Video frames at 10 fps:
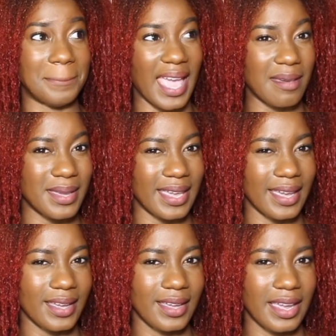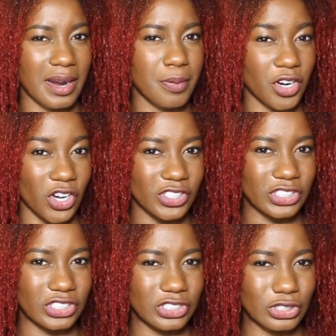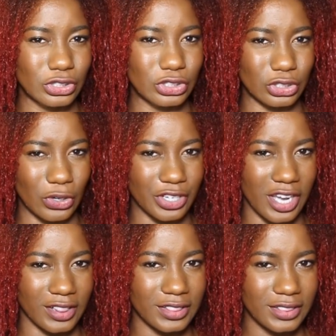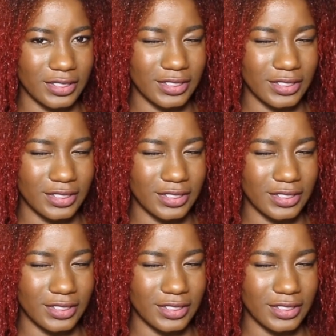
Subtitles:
baby hair products tutorial.